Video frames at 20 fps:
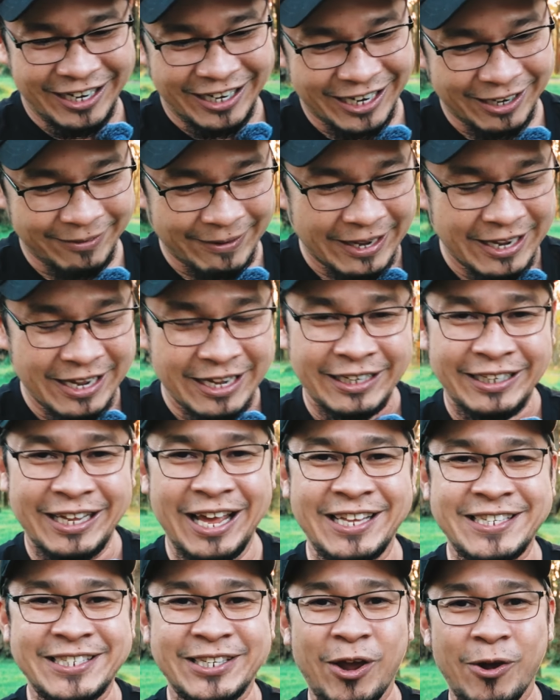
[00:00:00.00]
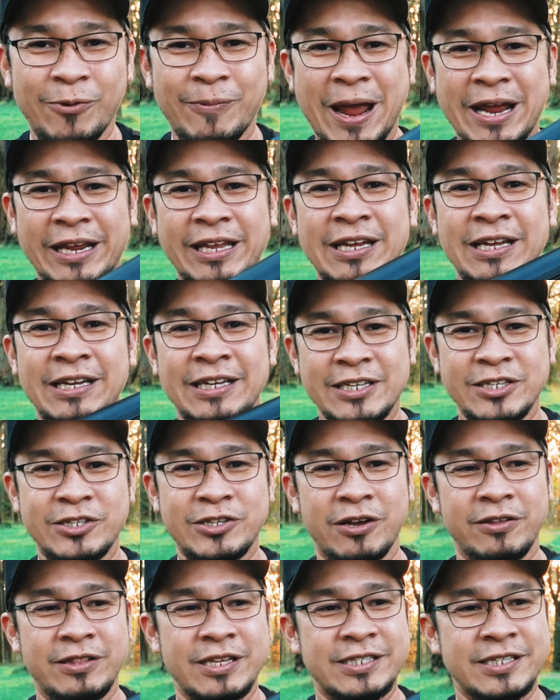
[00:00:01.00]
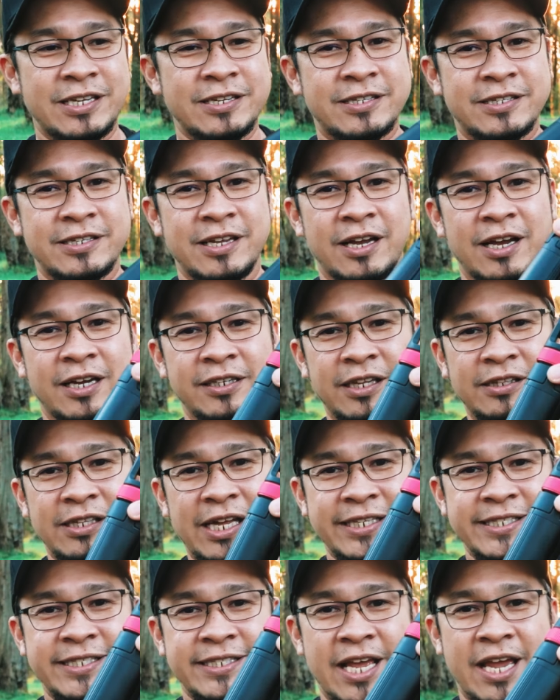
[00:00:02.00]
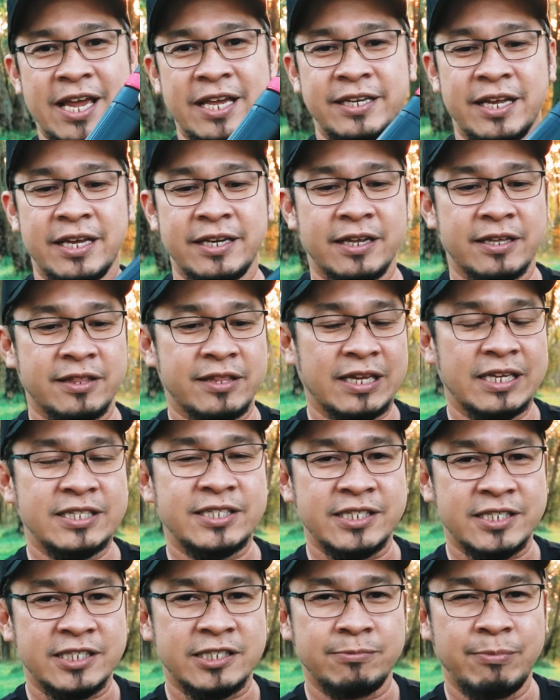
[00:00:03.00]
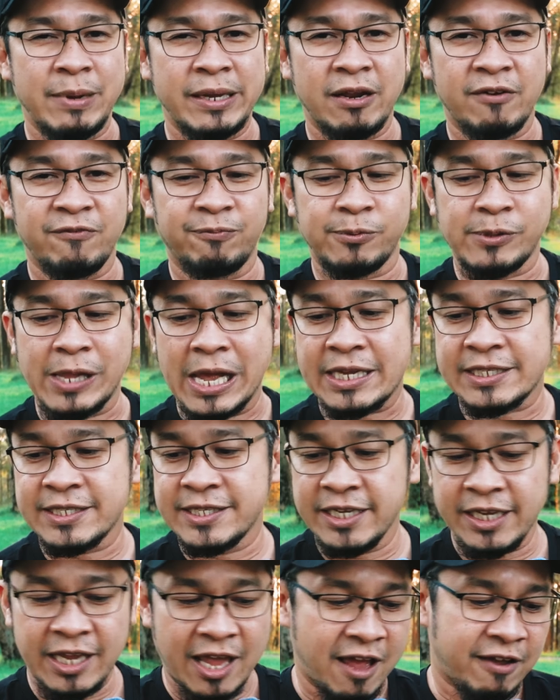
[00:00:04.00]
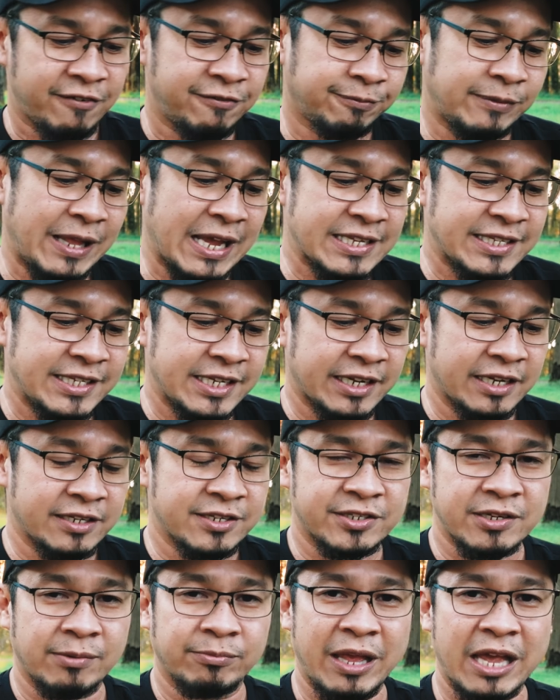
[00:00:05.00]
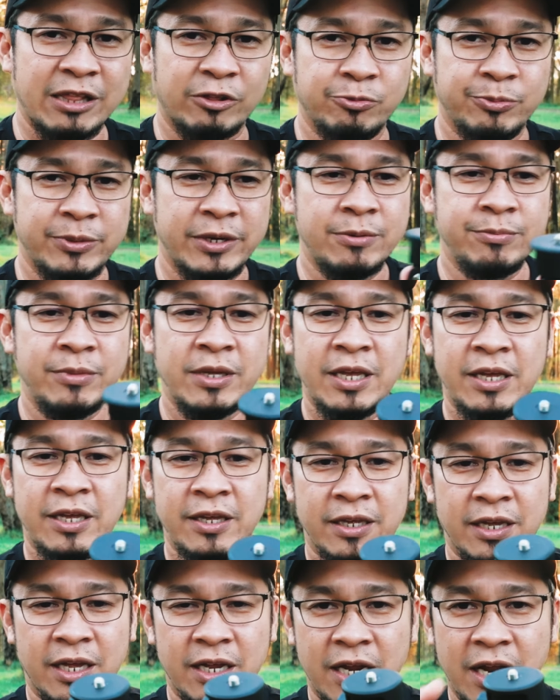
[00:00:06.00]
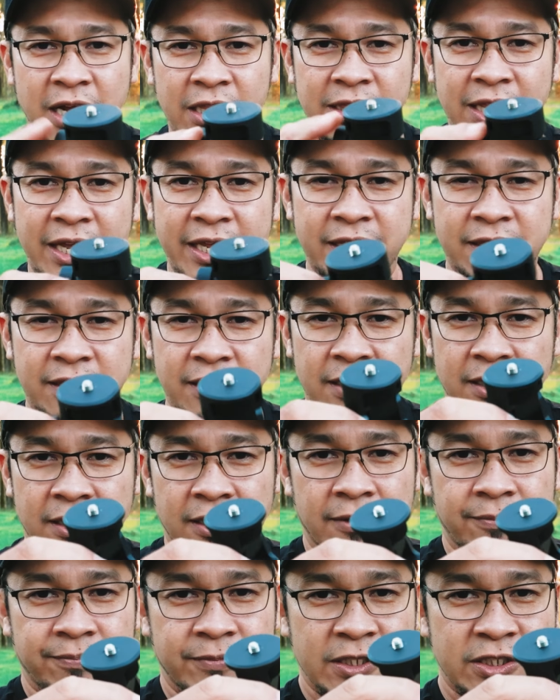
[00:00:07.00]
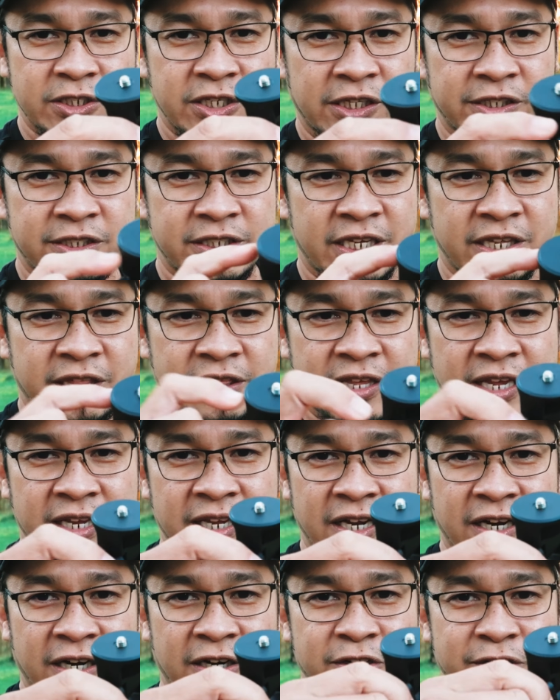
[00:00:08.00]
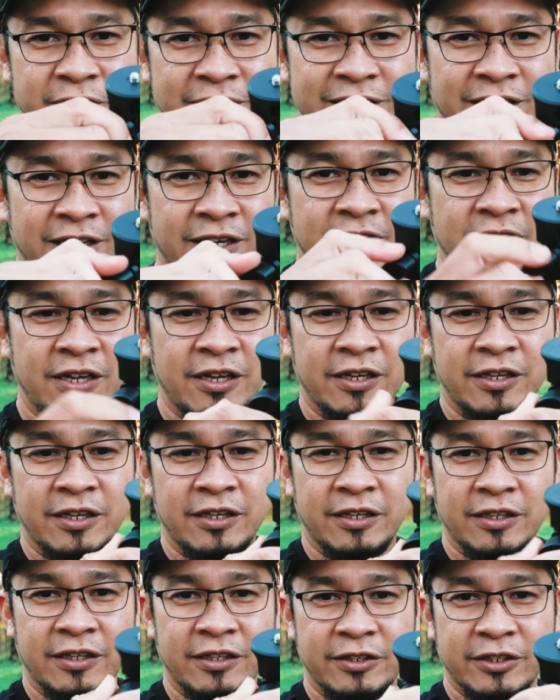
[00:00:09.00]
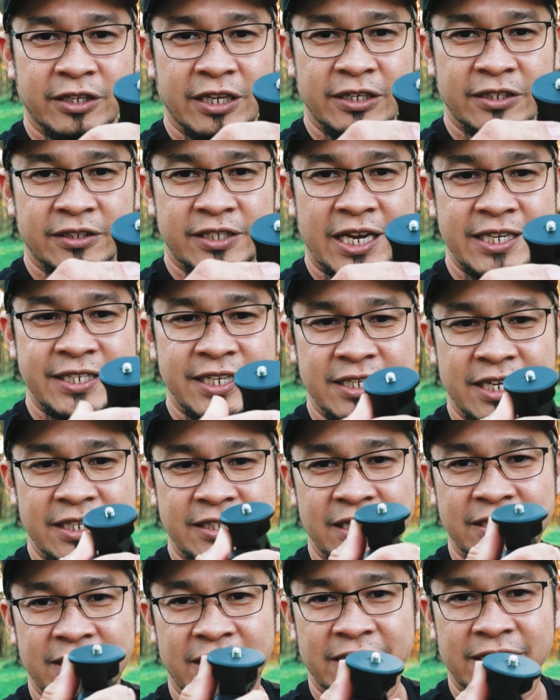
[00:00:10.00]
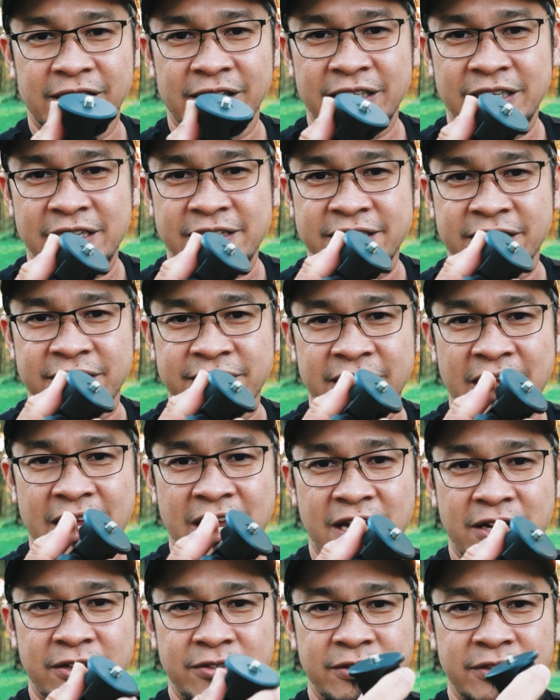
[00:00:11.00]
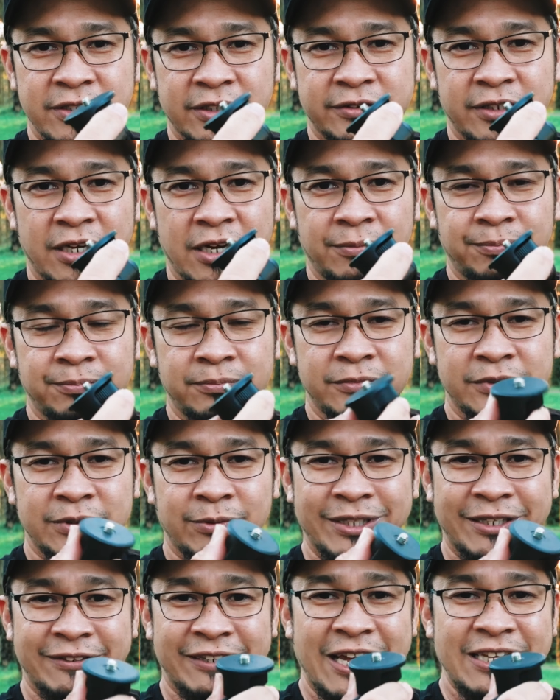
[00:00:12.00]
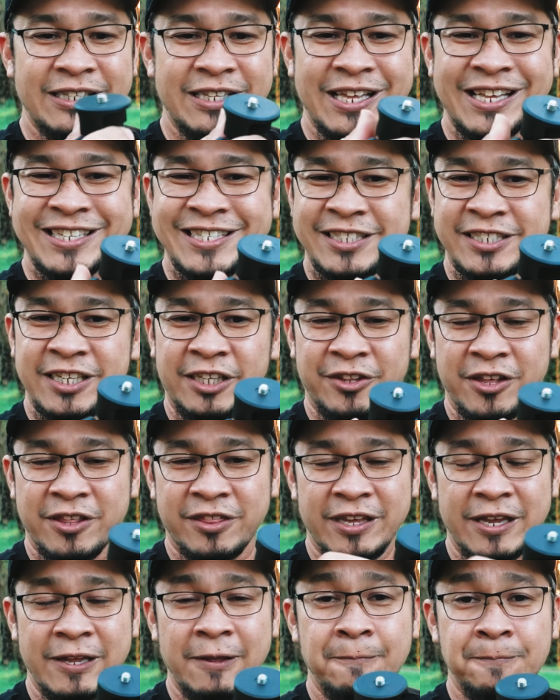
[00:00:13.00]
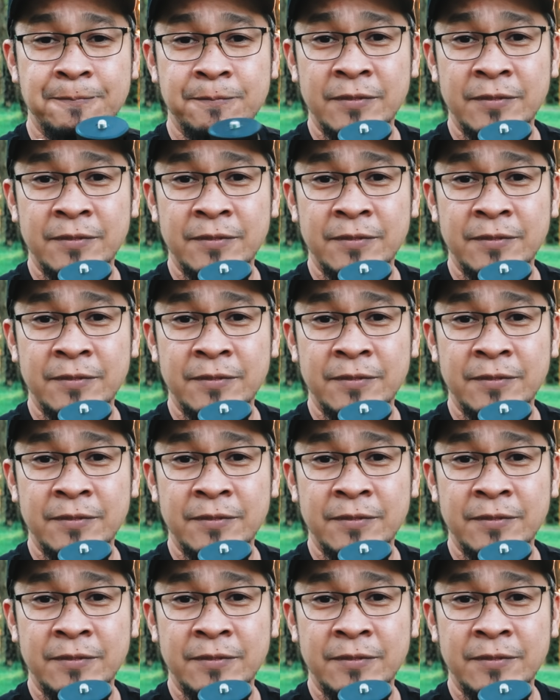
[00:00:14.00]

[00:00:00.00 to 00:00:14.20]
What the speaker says: Anyway, let's go back. So this is the light stand, and the thing is, it's made of plastic, half plastic and some aluminum. I like the tilty thing here. You can tighten it and let it tilt down, tilt up, something like that. It has a tilting thing.